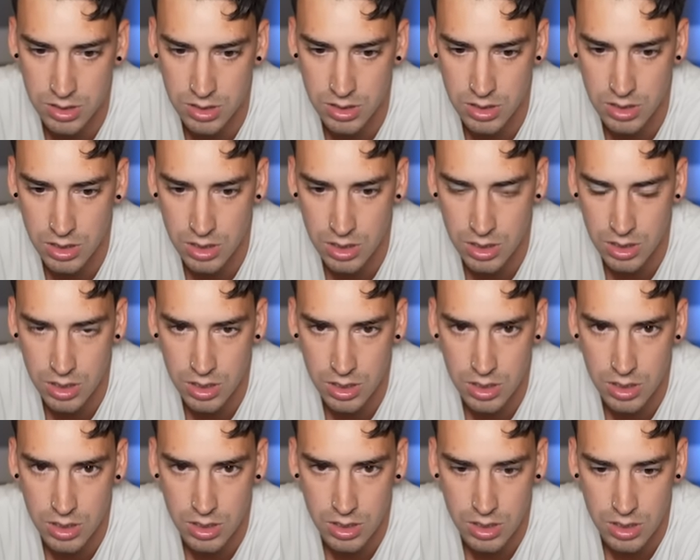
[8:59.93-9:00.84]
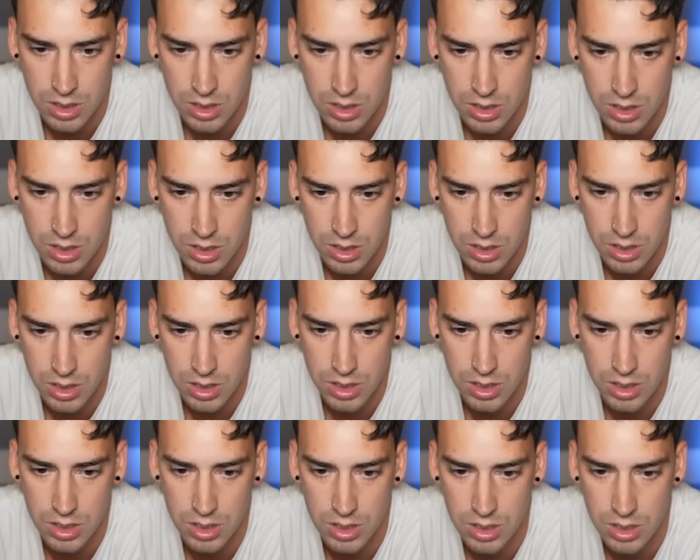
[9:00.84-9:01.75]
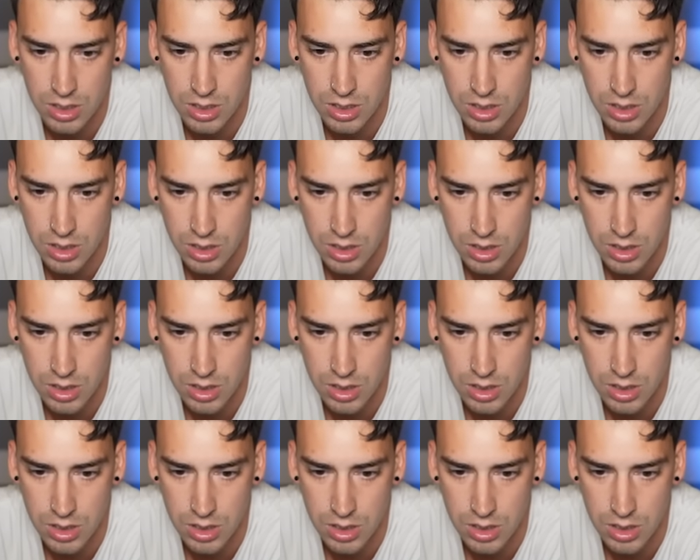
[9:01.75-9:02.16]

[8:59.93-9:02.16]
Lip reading: (silence)